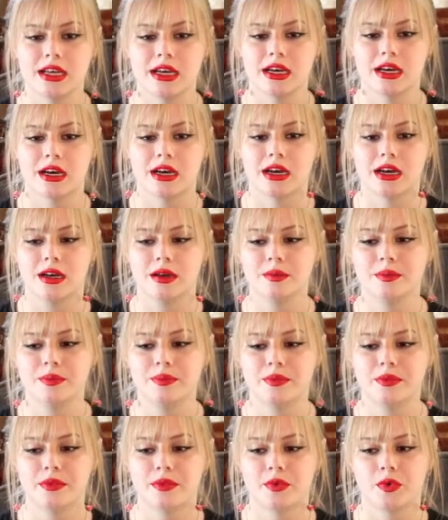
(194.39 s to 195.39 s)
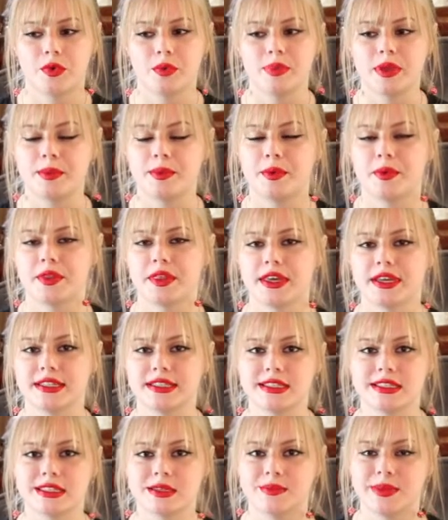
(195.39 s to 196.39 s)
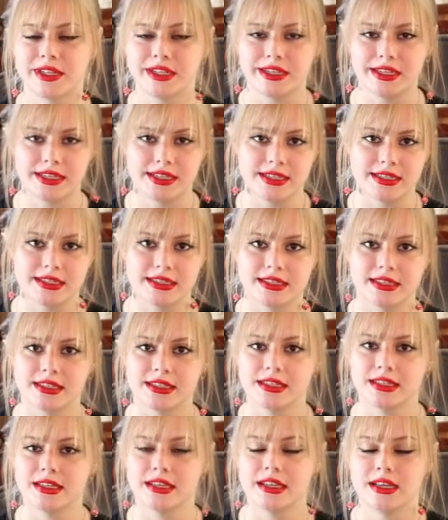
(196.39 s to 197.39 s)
or people with disabilities, and